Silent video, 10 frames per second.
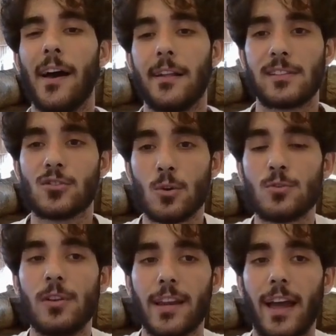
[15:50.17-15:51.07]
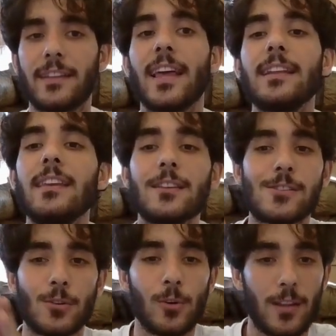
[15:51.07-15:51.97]
It shows you like a 10
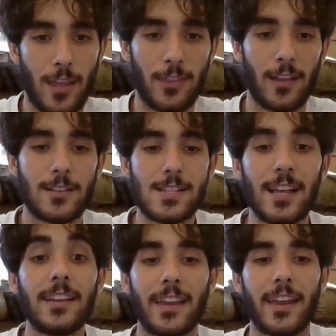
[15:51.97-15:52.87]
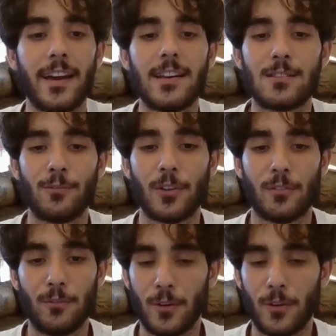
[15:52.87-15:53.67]
years old and the understanding he has for